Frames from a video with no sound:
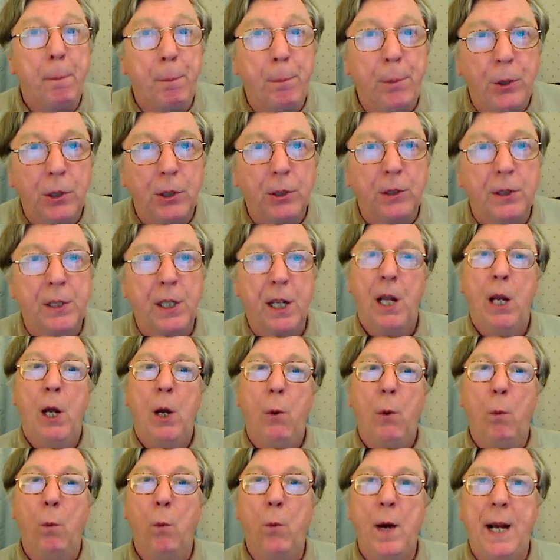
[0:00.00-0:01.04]
But
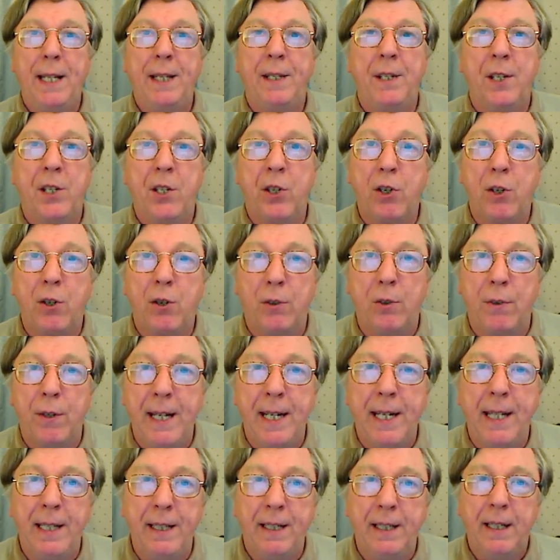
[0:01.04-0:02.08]
when the
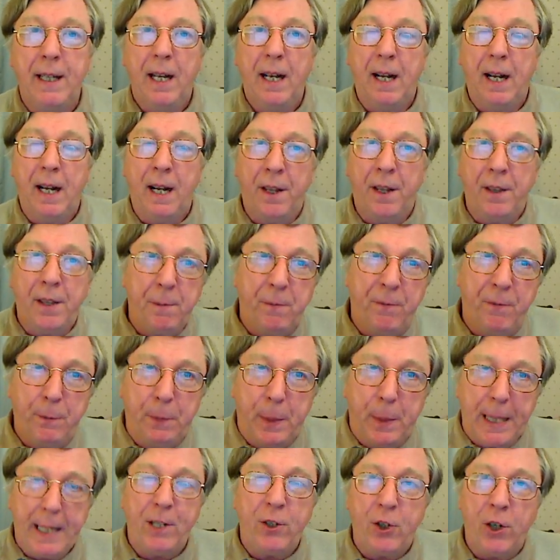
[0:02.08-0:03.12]
screen or the
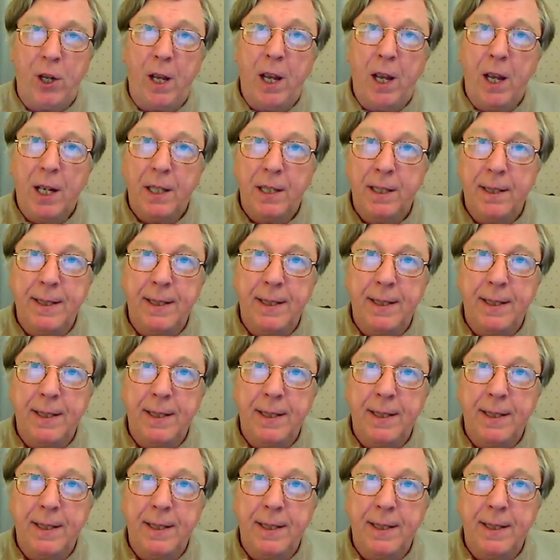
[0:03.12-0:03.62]
picture